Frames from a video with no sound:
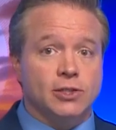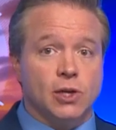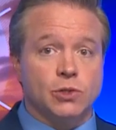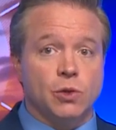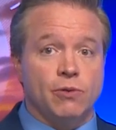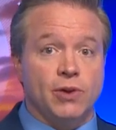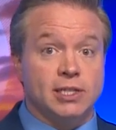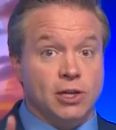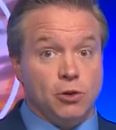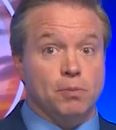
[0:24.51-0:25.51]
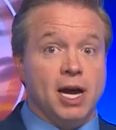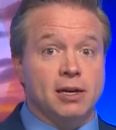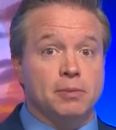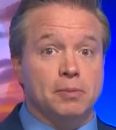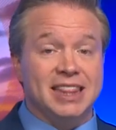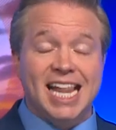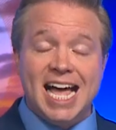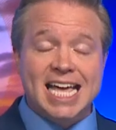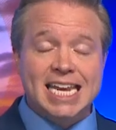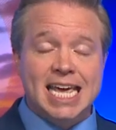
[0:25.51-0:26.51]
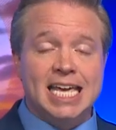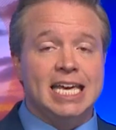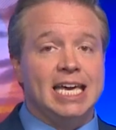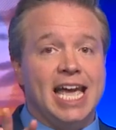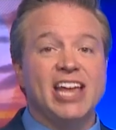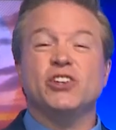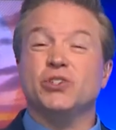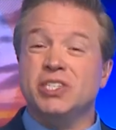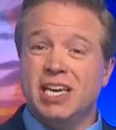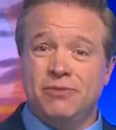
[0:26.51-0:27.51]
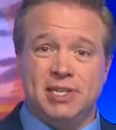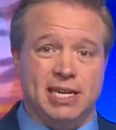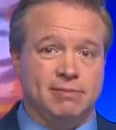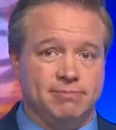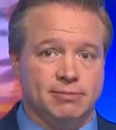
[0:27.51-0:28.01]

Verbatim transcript: it's also affecting your bottom line and your safety.